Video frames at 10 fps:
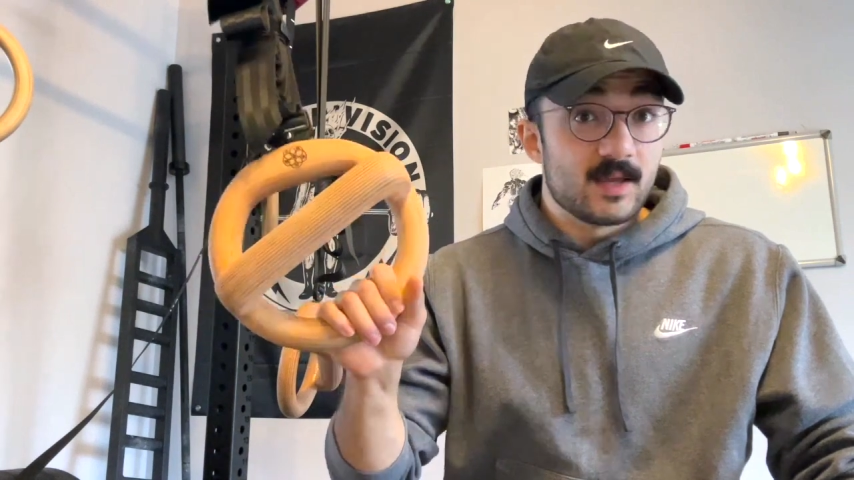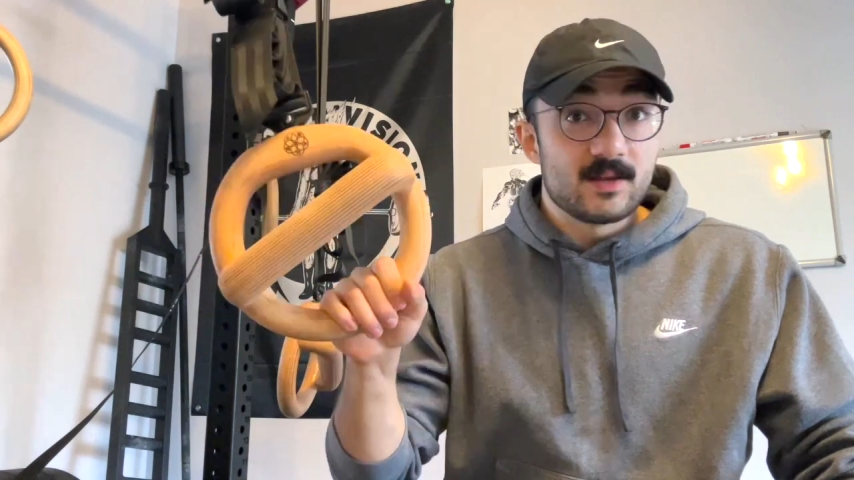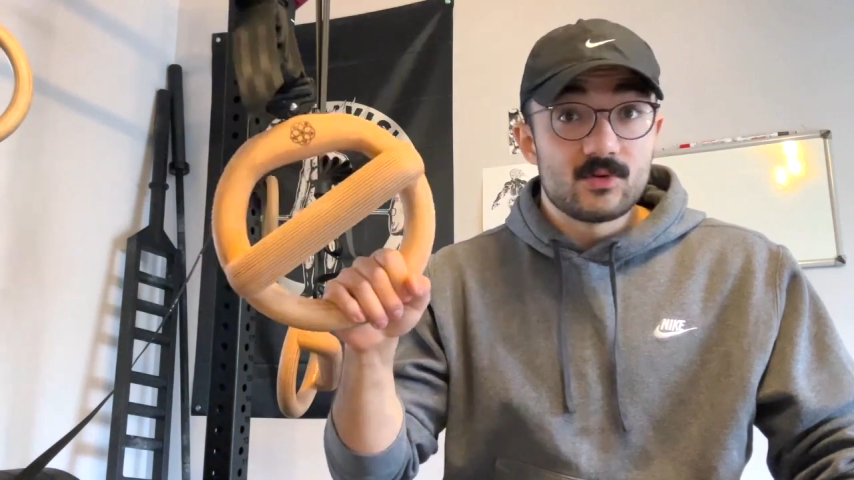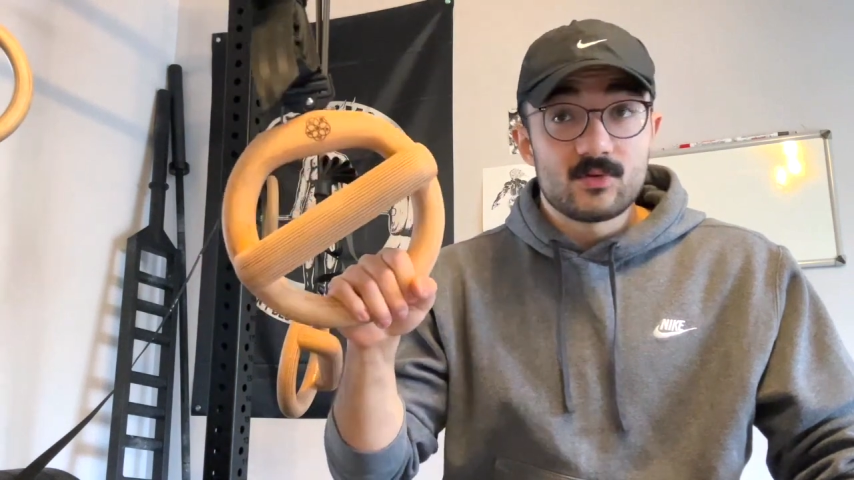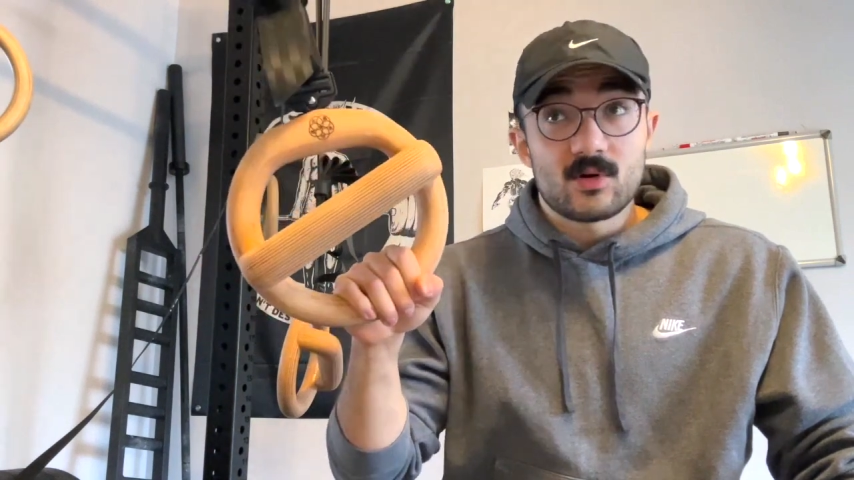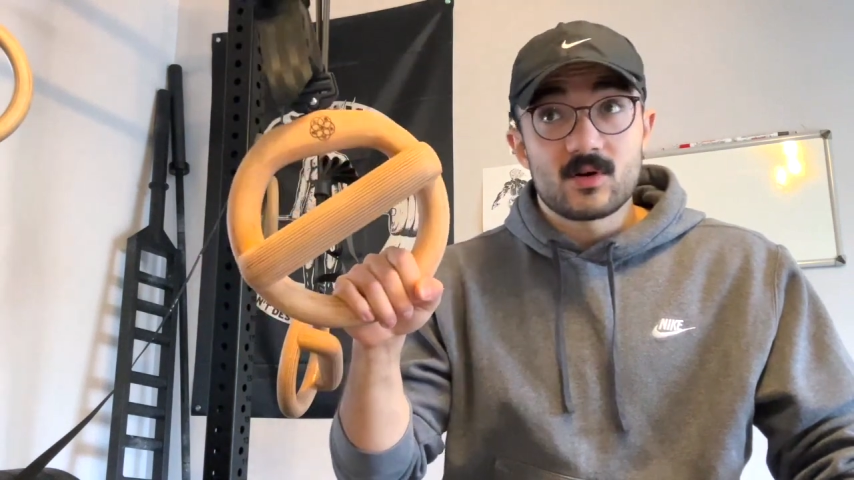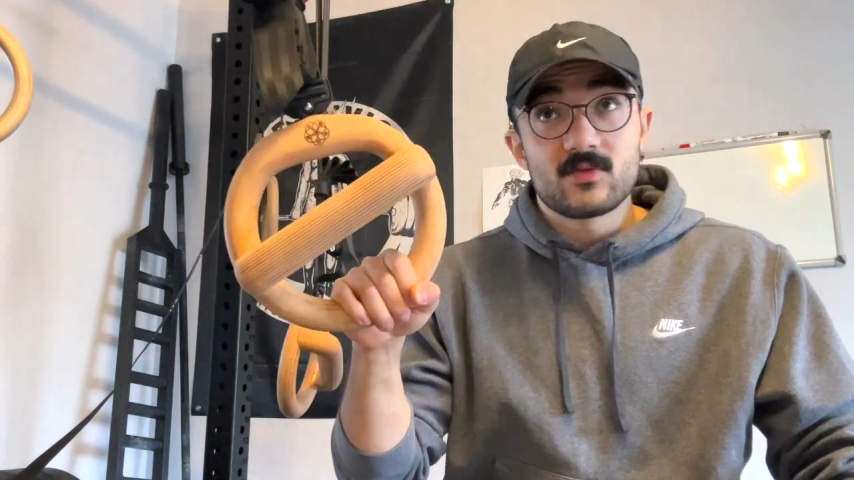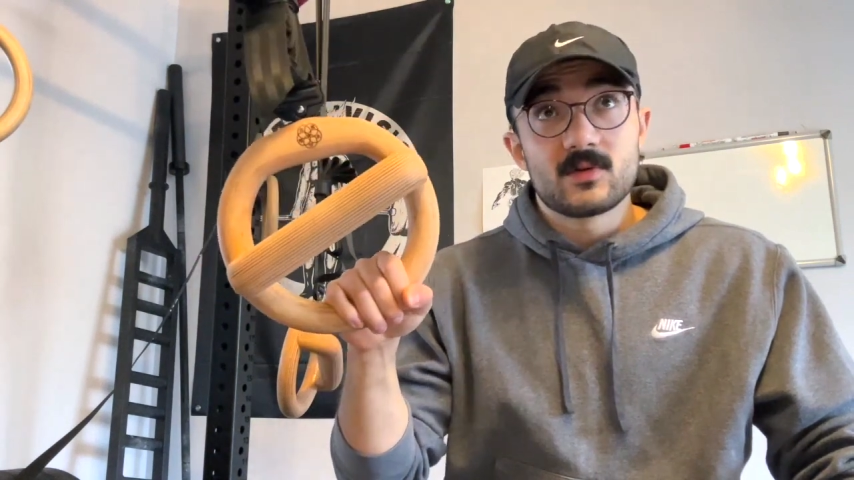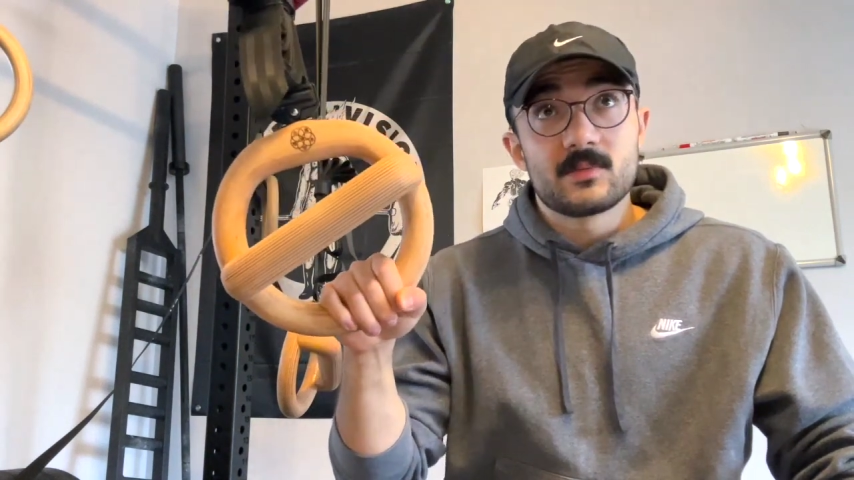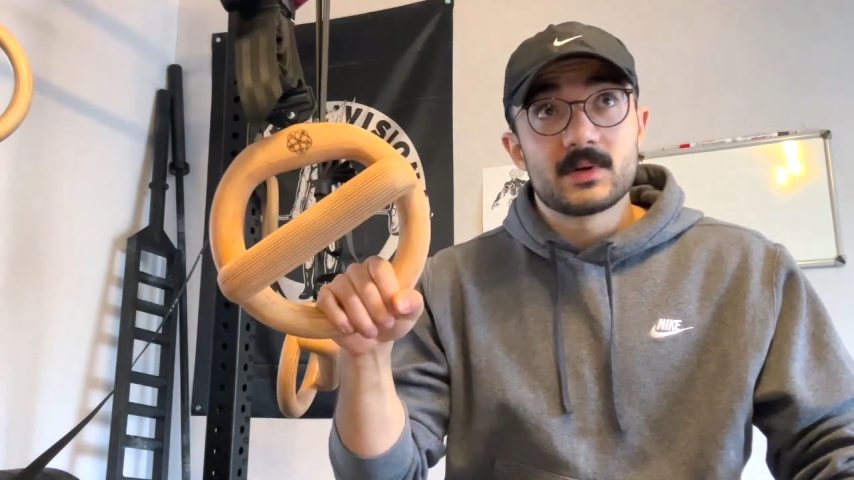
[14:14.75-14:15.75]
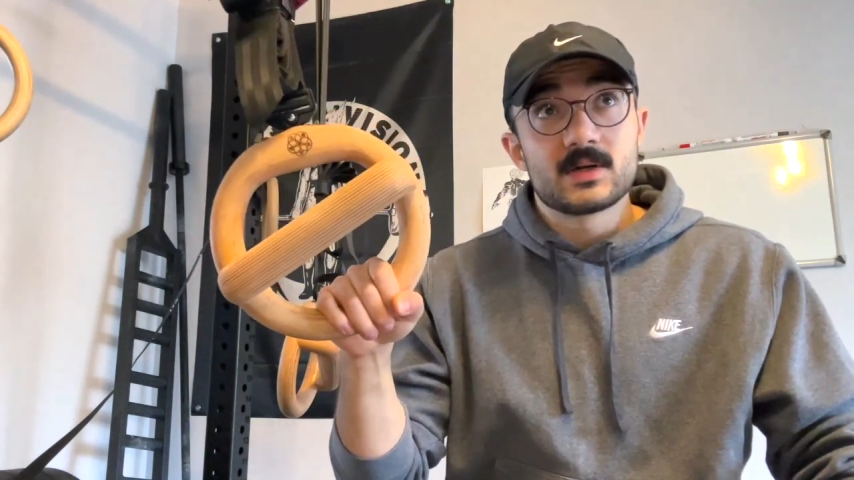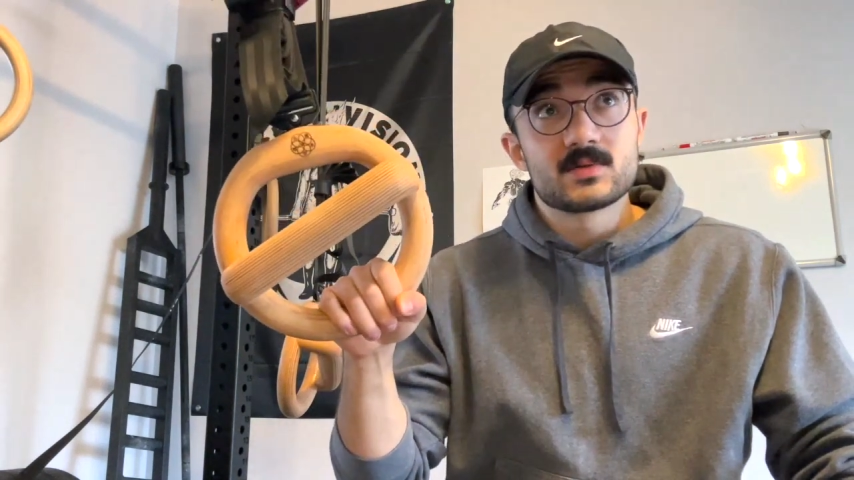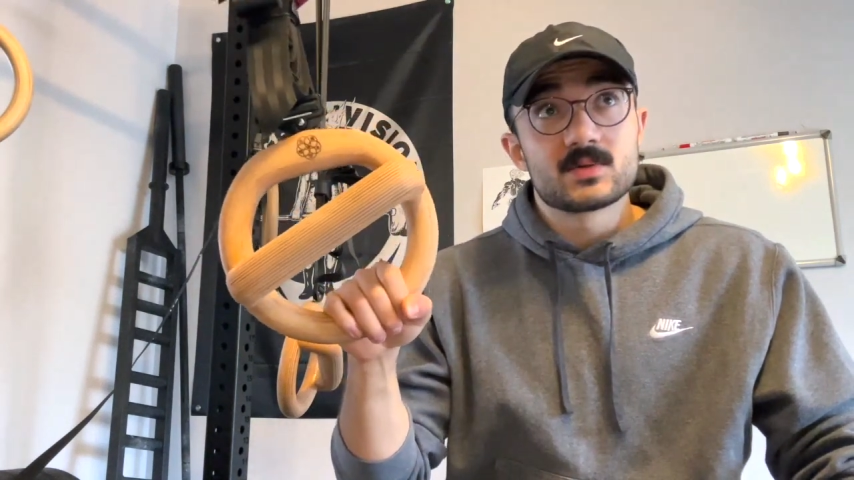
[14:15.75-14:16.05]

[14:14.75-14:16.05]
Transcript: They do offer repairs,